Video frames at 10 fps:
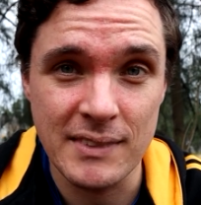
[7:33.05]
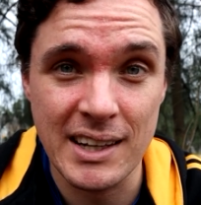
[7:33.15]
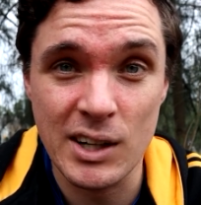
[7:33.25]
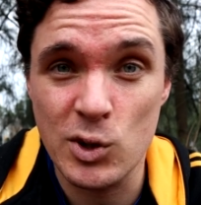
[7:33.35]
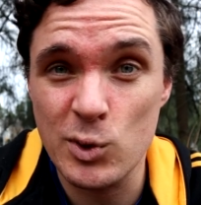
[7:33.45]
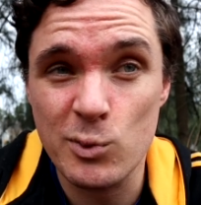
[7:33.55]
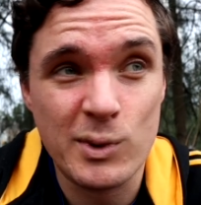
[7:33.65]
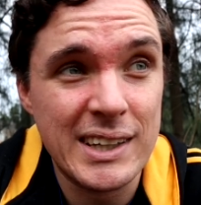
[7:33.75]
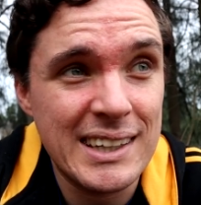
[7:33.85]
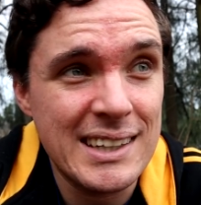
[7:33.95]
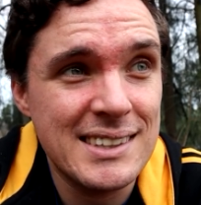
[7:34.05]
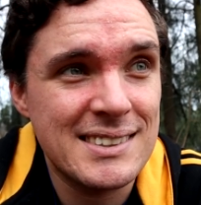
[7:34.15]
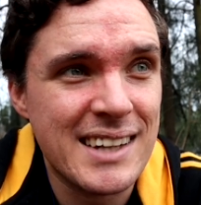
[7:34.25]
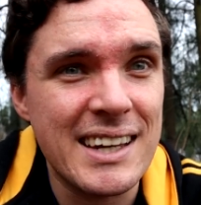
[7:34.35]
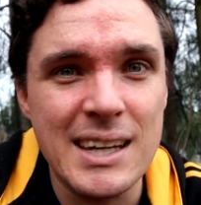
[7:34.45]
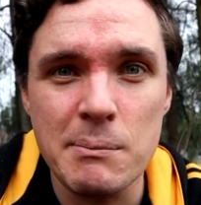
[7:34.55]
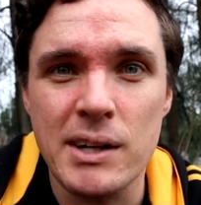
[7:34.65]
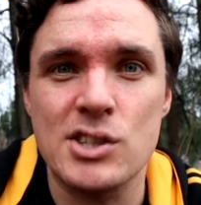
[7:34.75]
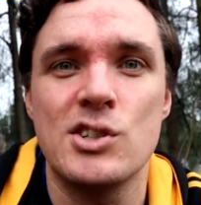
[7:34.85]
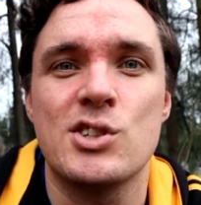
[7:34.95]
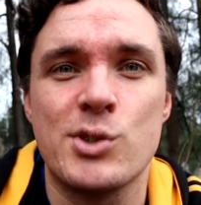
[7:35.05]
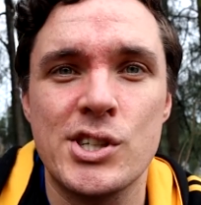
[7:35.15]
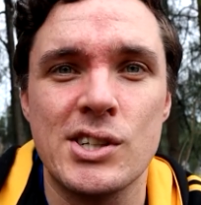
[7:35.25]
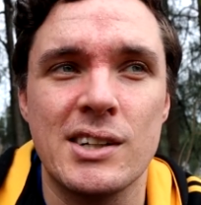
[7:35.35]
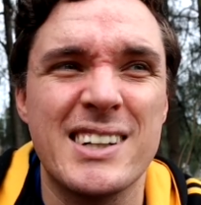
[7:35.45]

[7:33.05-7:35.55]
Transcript: And I couldn't really take in much nutrition.